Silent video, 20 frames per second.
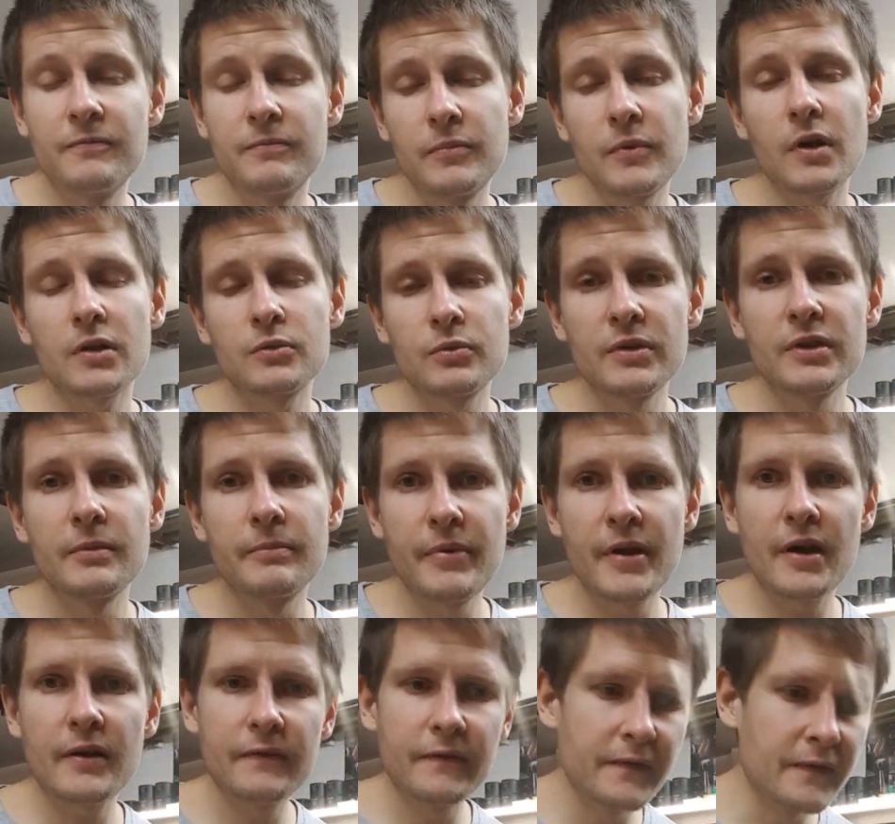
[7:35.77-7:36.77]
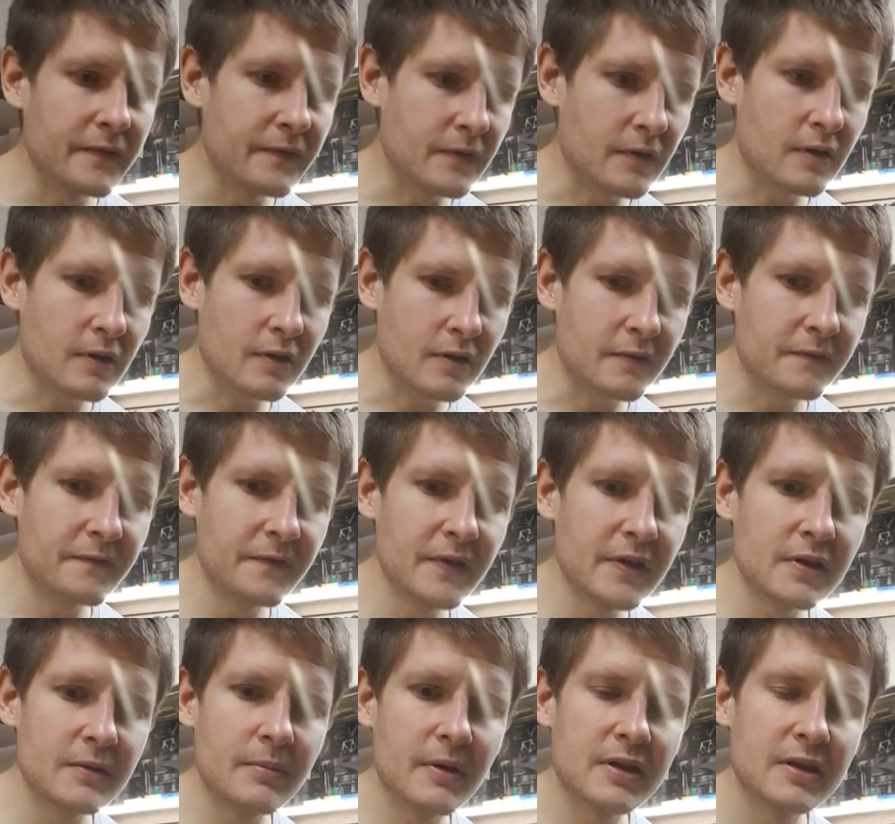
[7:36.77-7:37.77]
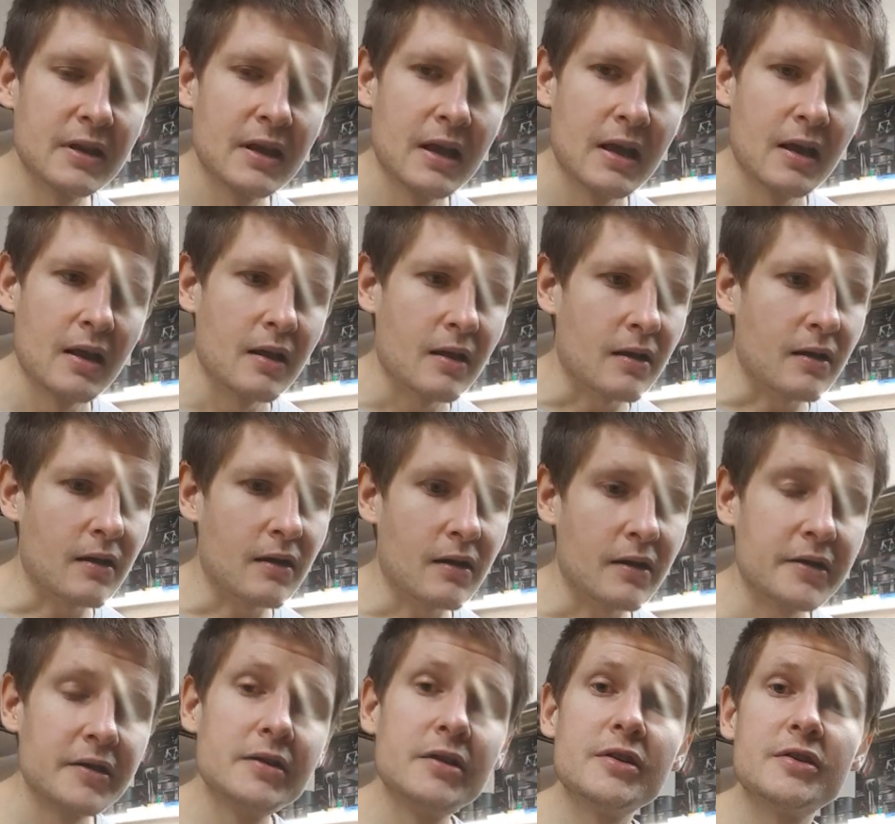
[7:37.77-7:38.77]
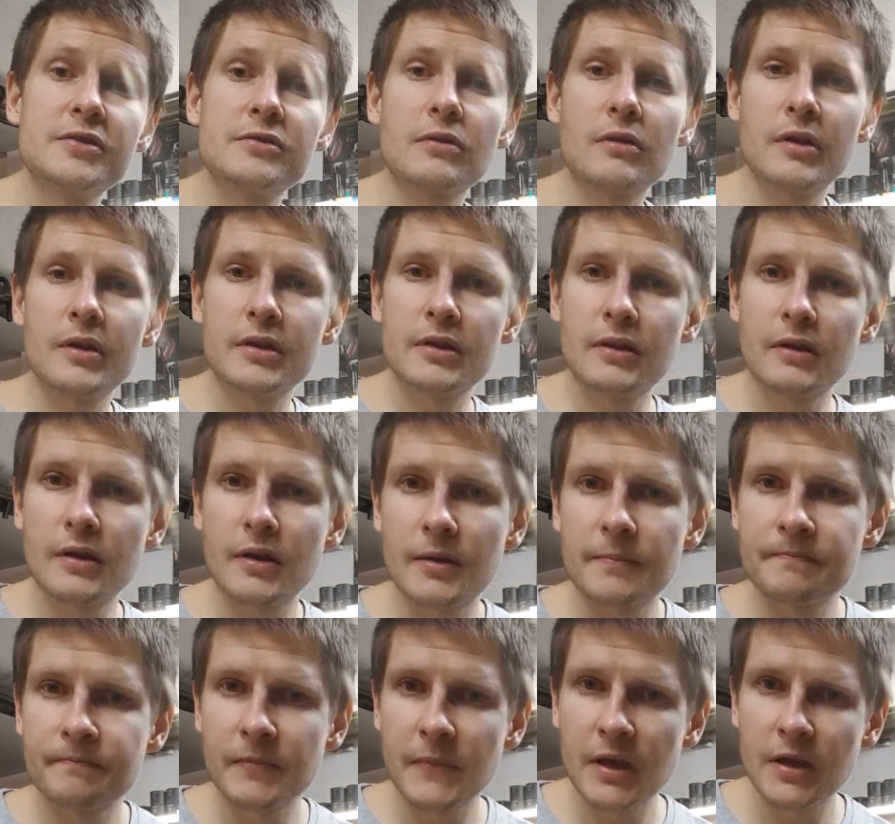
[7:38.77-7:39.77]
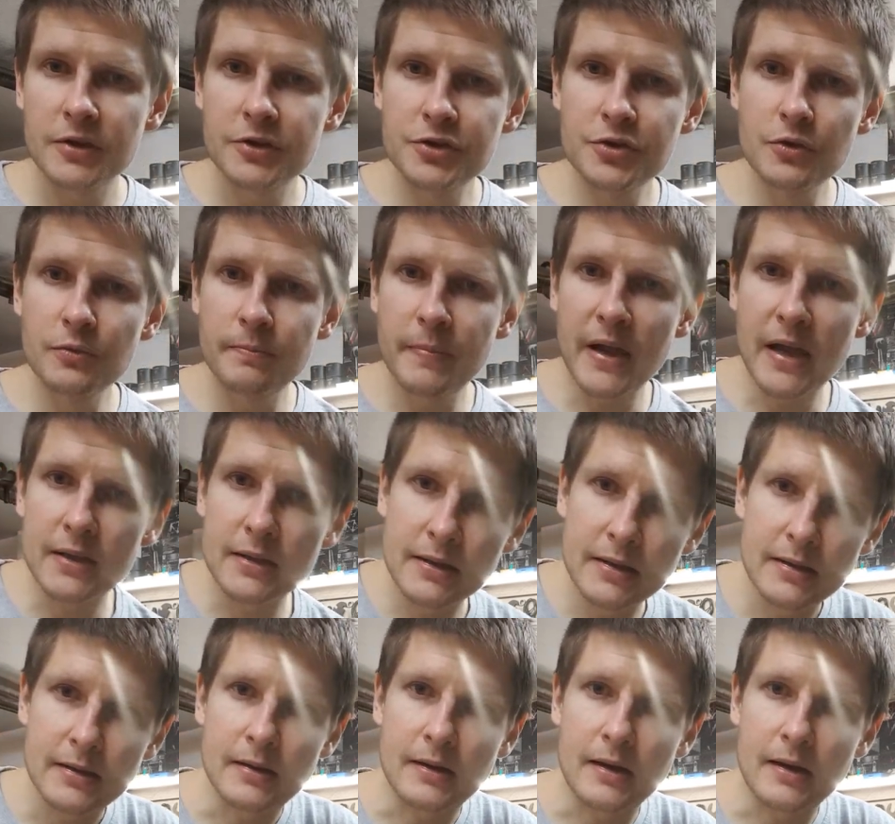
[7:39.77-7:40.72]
not with the bare feet, but he destroyed the shoe pad